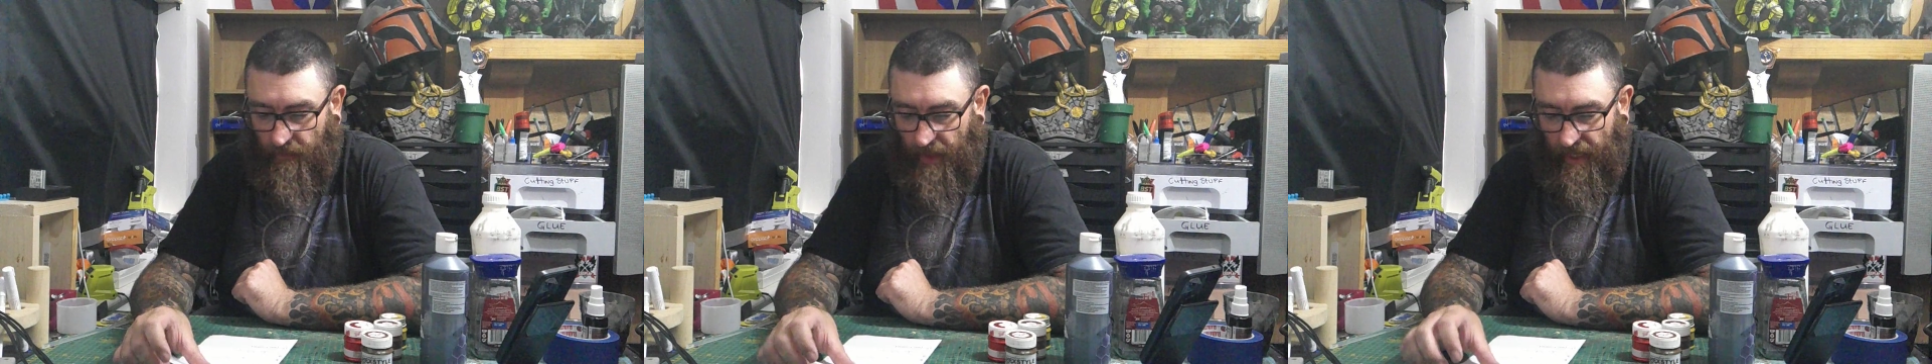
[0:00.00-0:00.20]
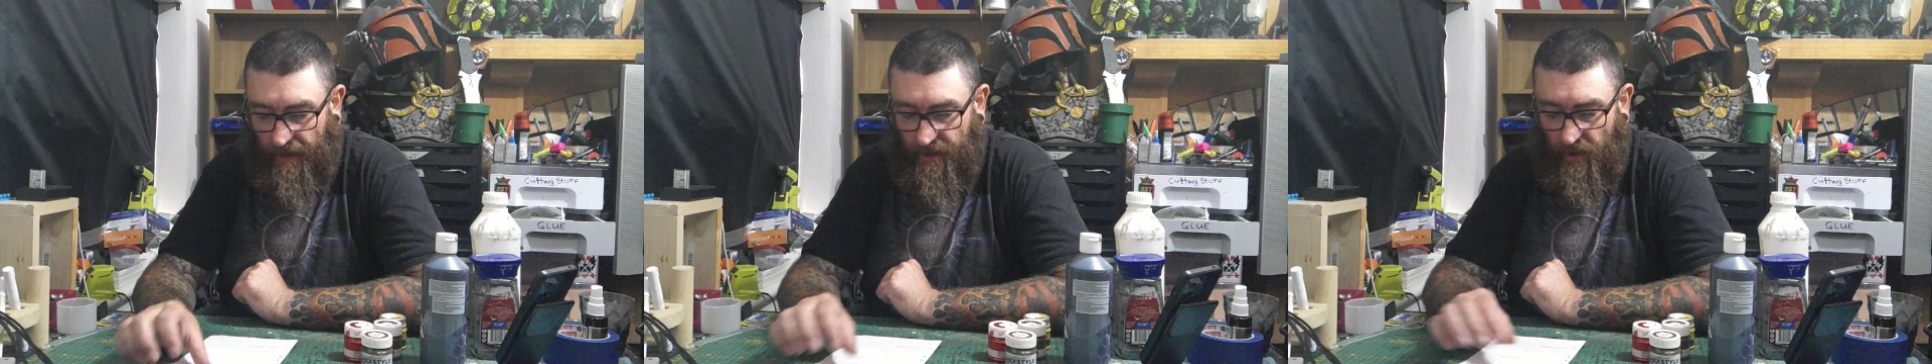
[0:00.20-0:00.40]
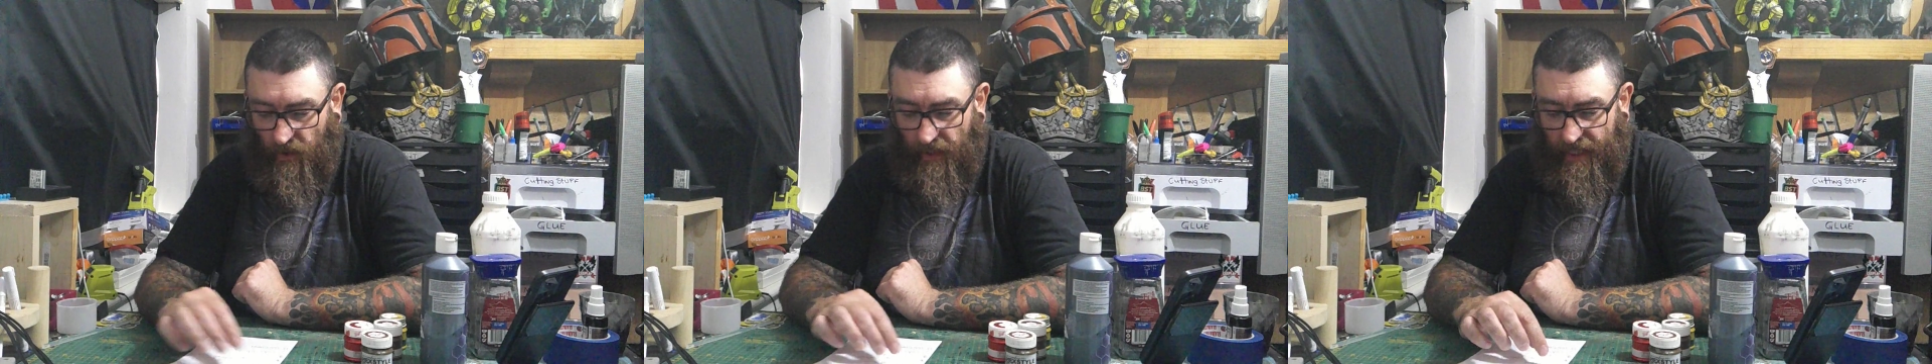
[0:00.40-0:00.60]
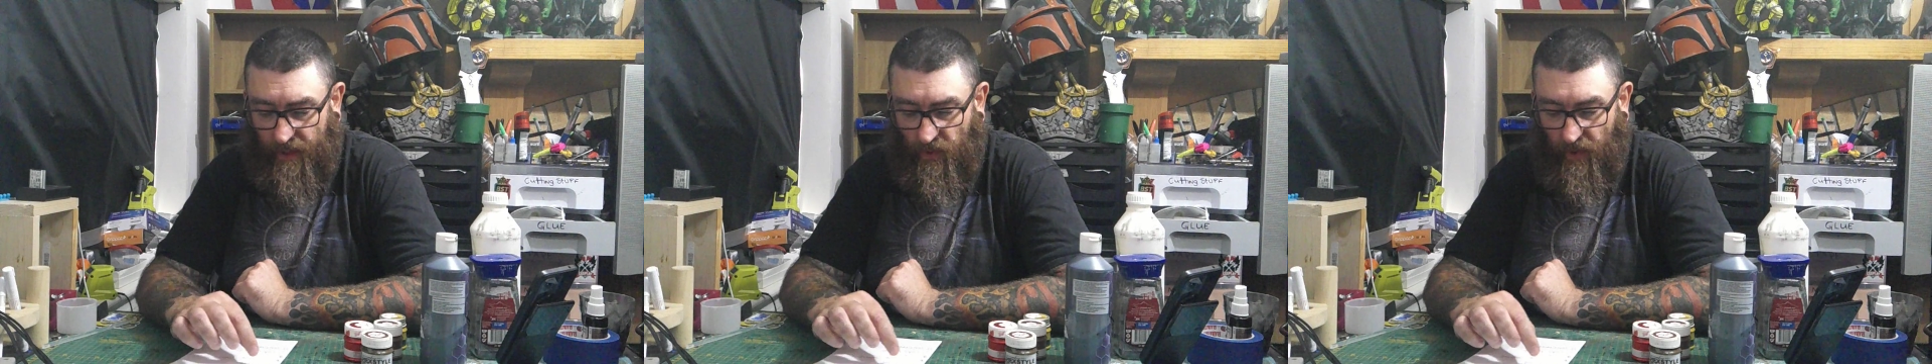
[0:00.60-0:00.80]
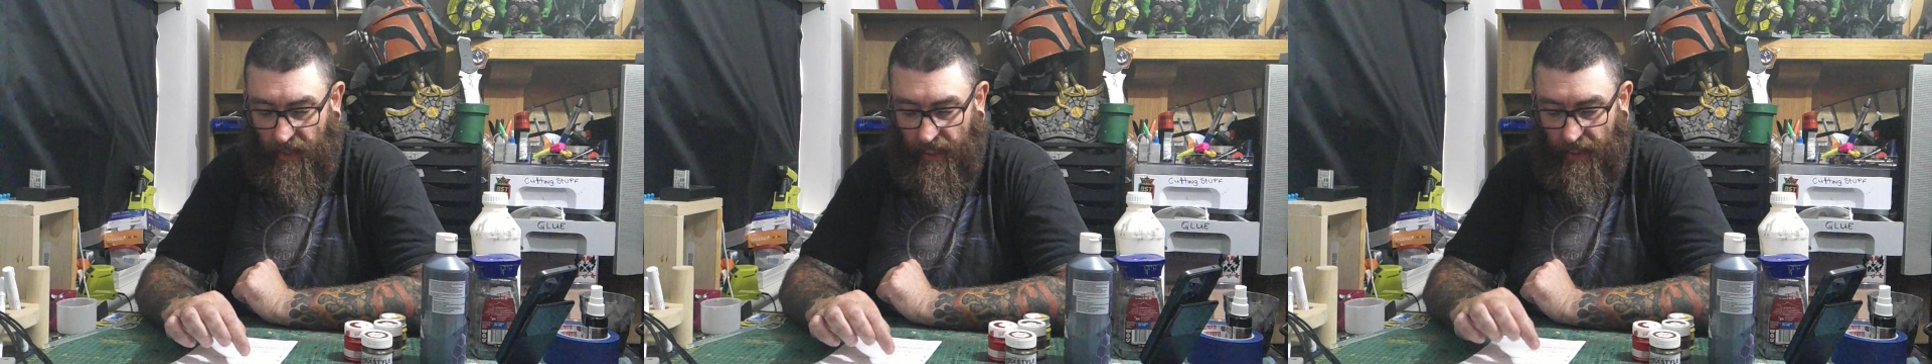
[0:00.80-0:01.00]
So the next
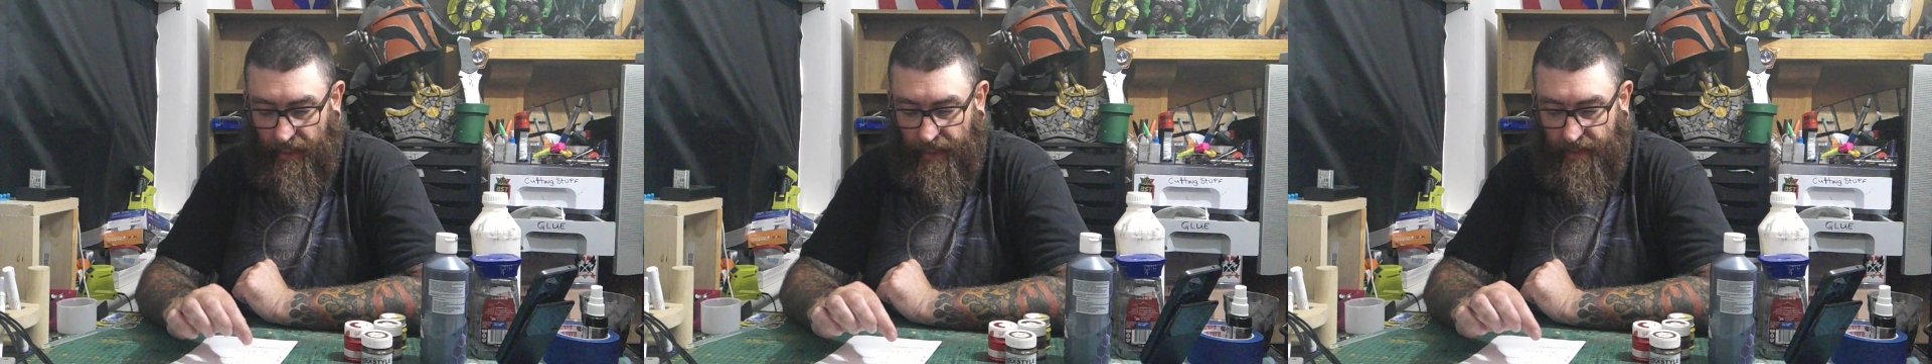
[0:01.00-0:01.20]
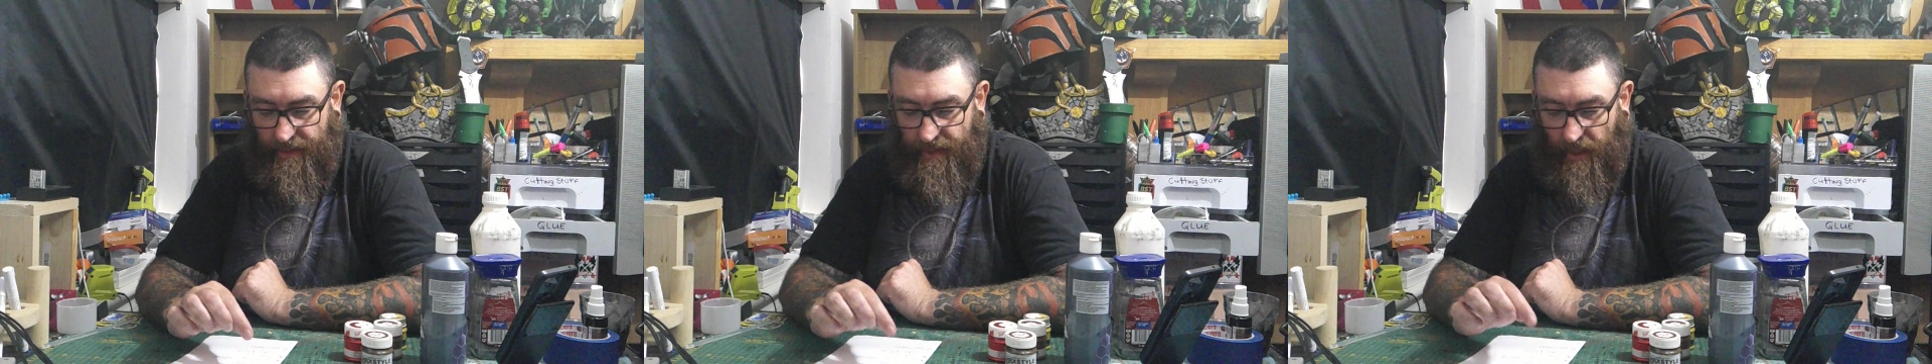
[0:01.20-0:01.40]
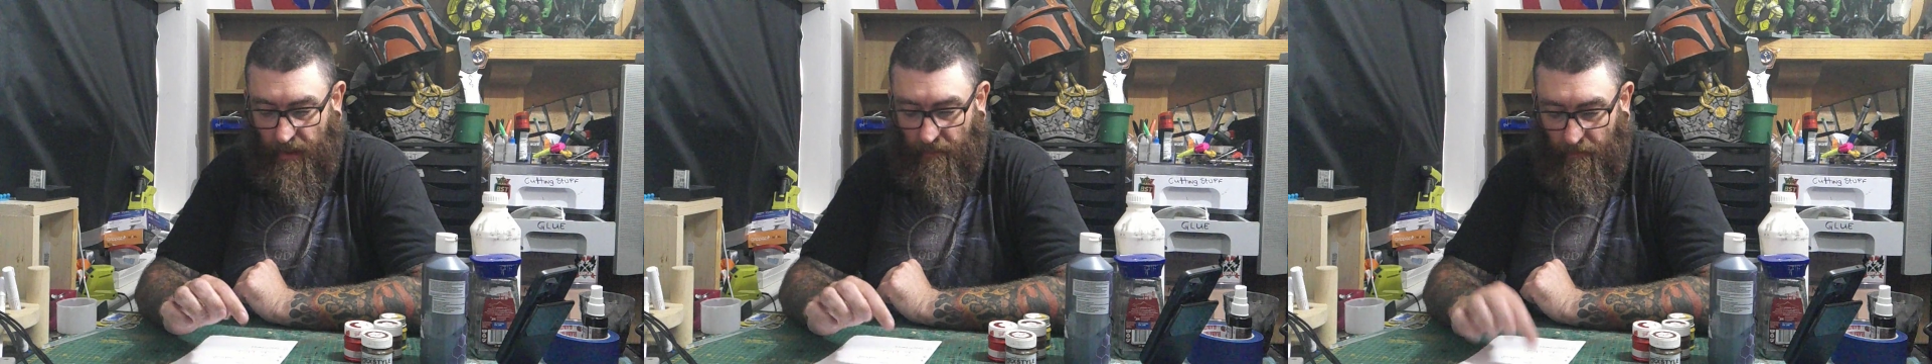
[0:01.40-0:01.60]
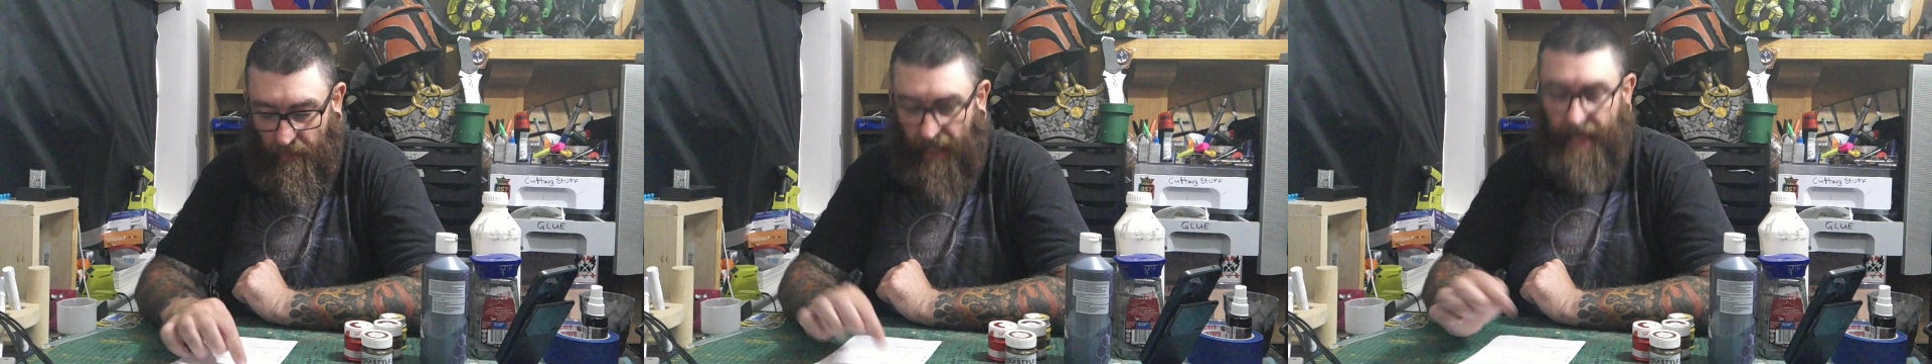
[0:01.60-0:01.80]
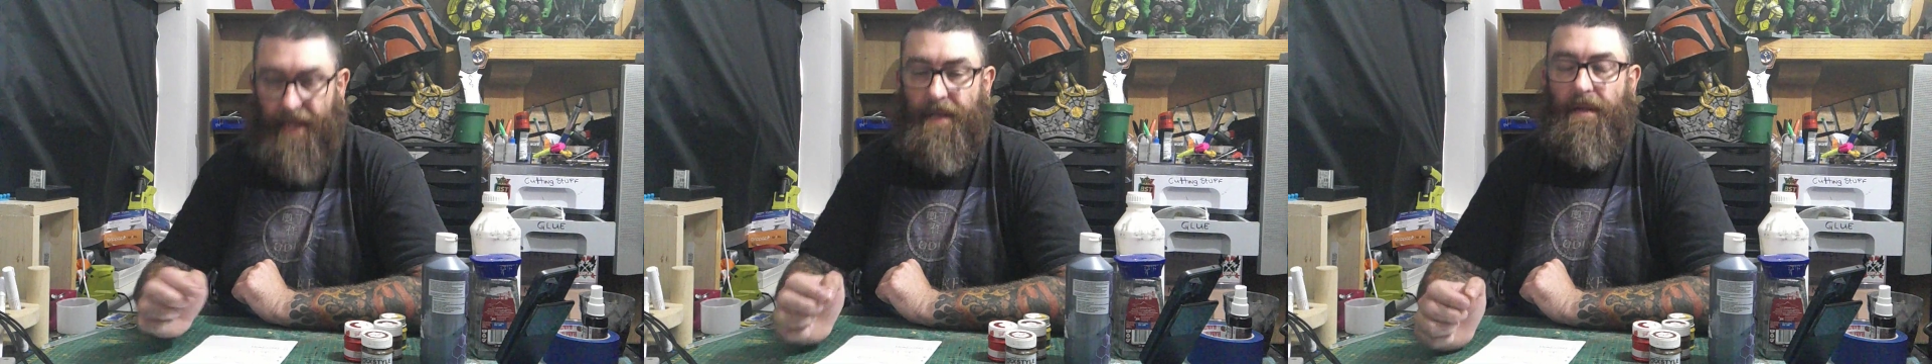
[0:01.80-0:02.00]
one is
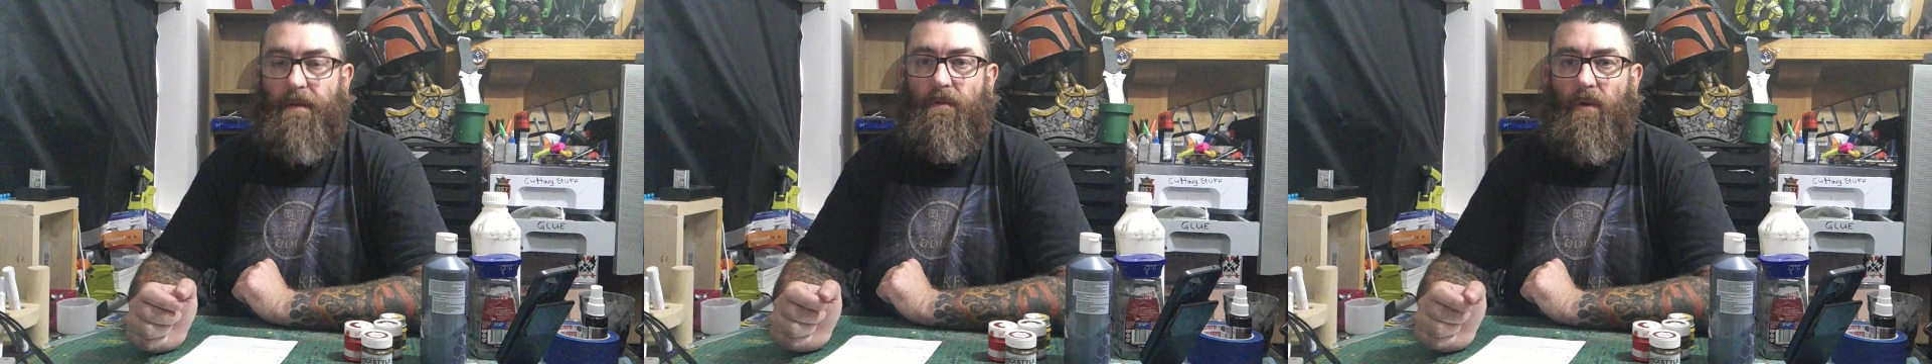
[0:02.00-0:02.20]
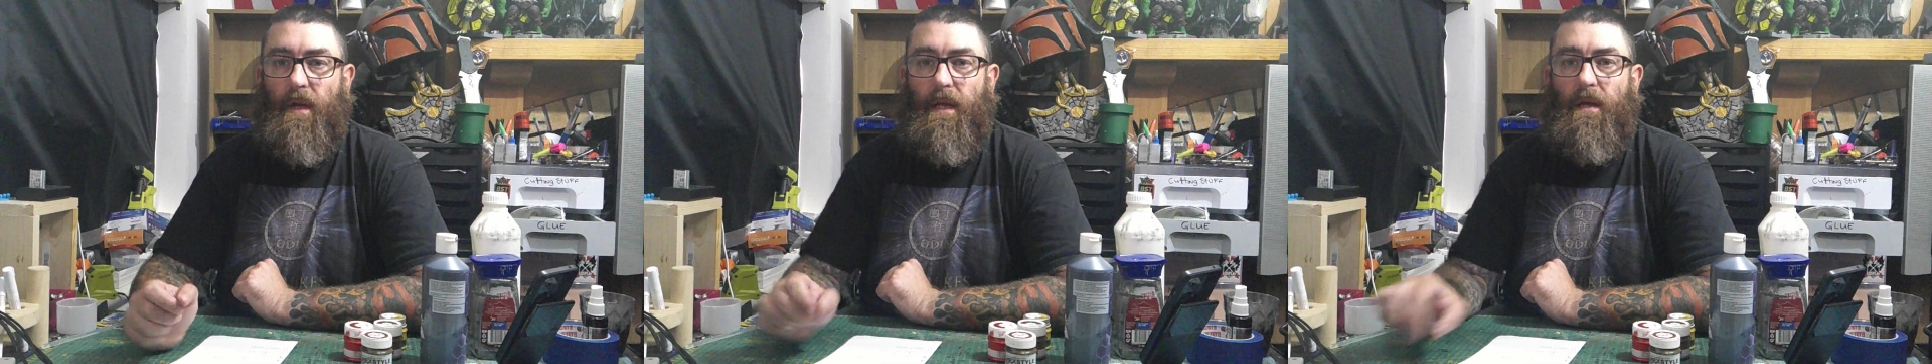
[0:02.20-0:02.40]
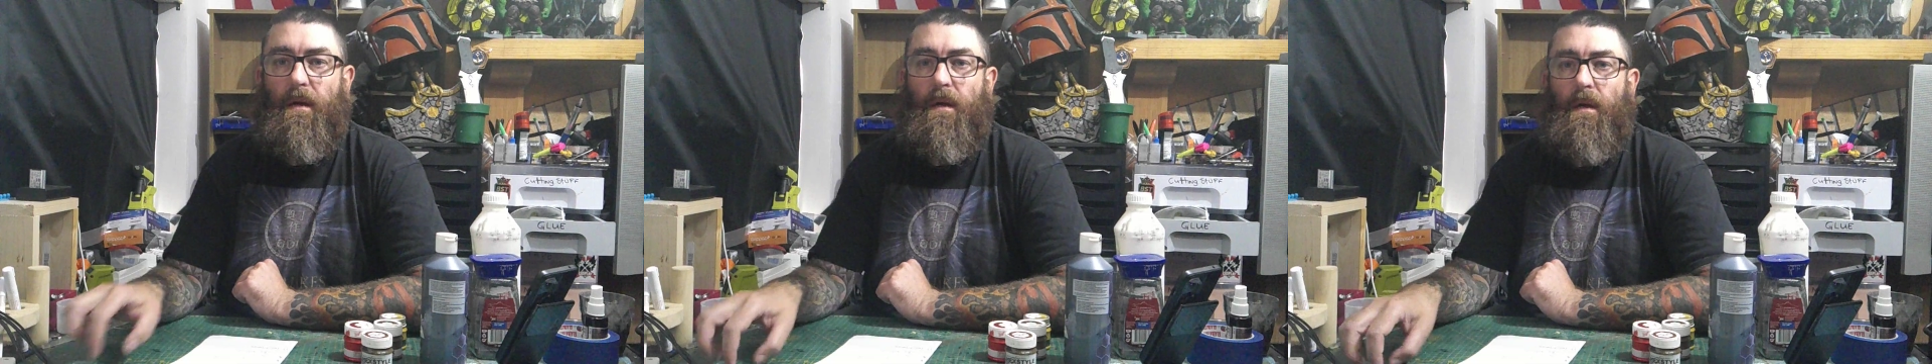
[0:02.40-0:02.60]
paint, right?